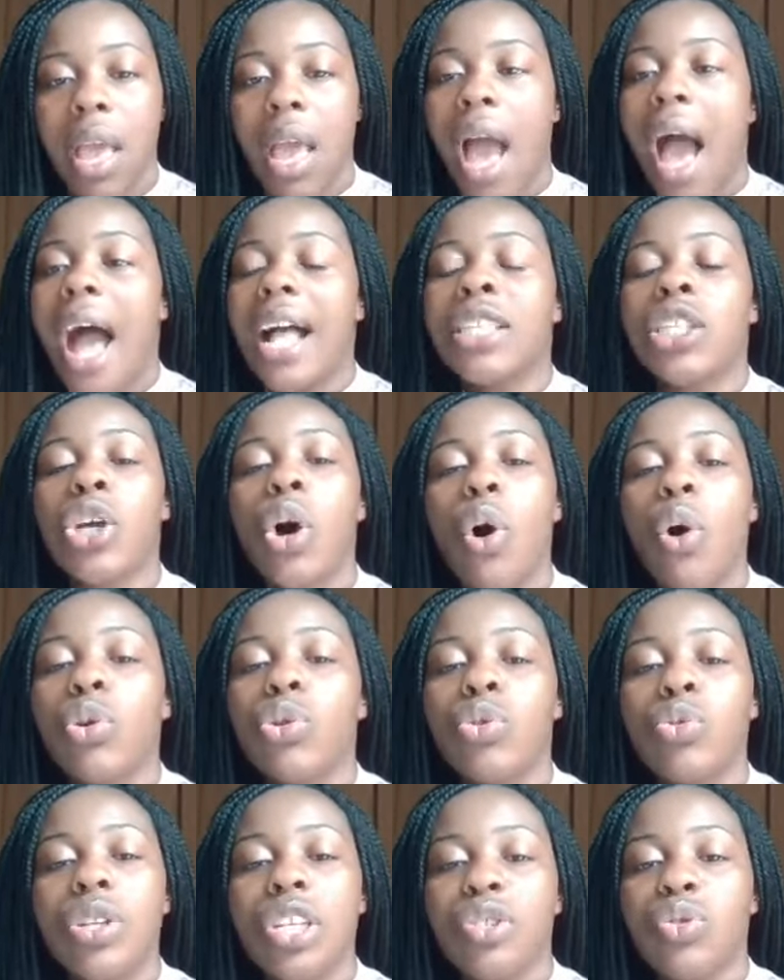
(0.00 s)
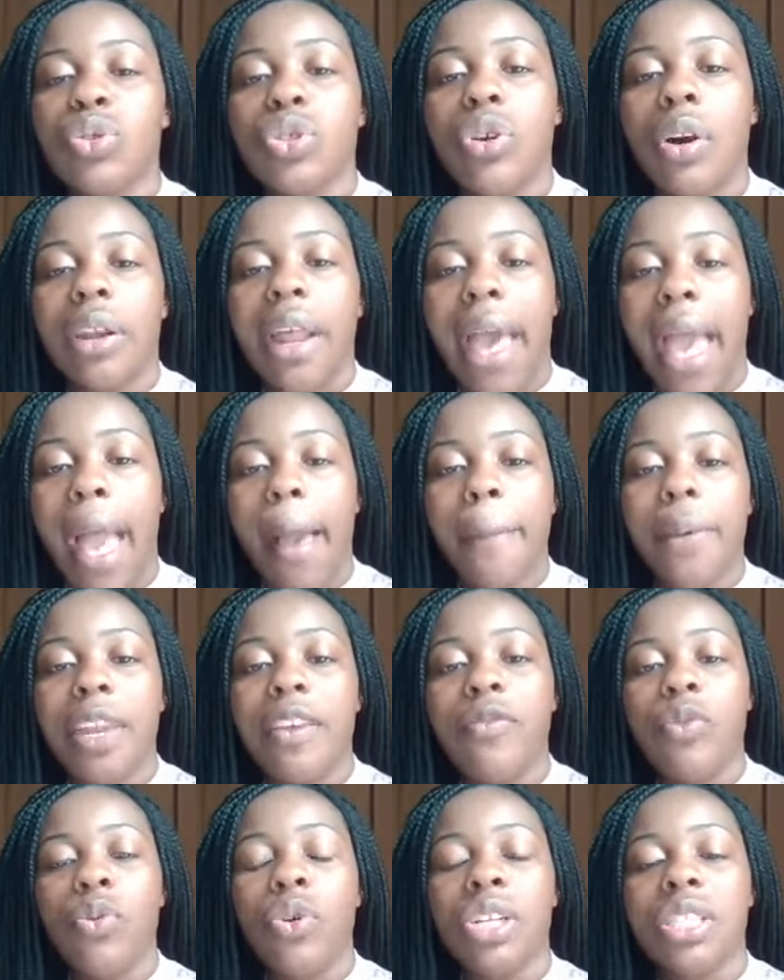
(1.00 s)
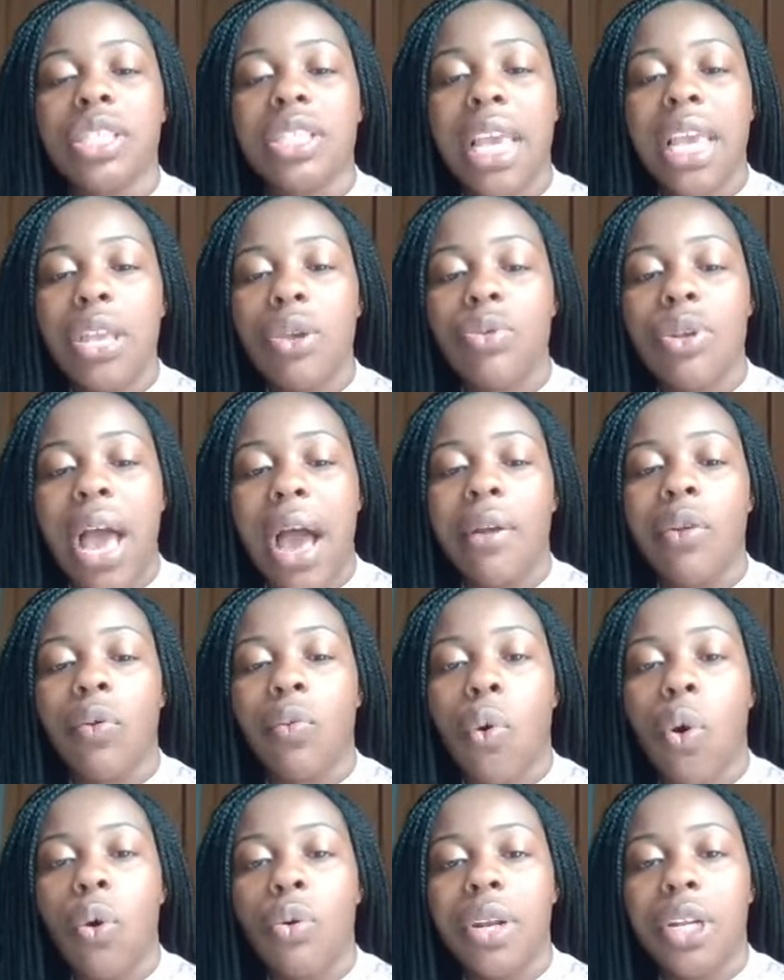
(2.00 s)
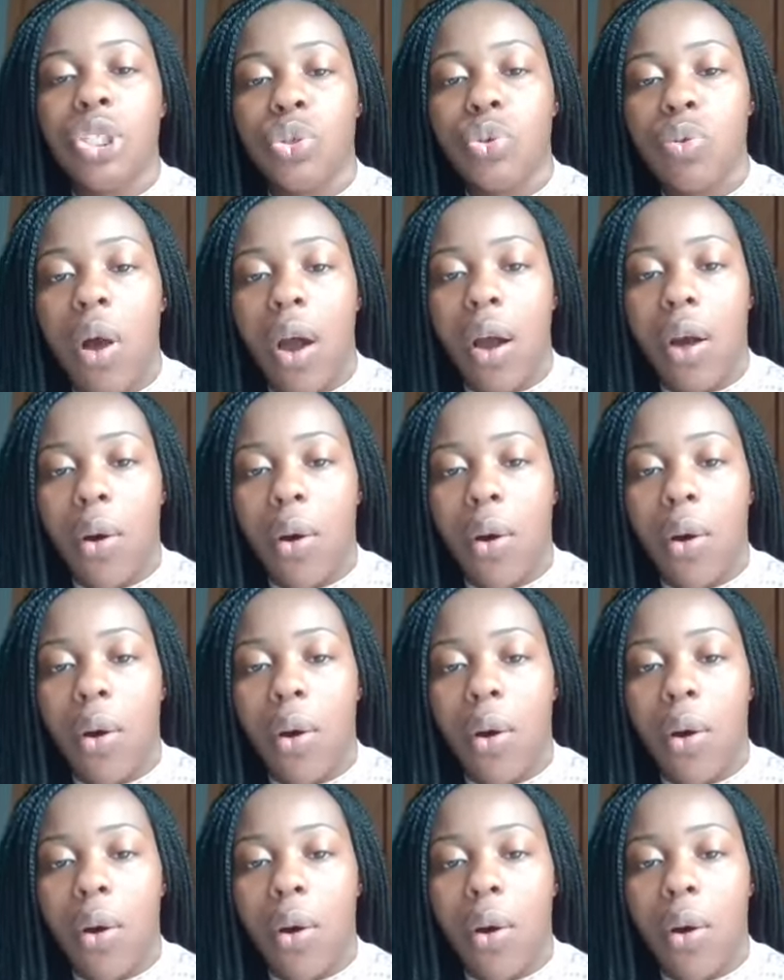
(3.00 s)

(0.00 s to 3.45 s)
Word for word: I told you this was going to happen if you continue down the road that you are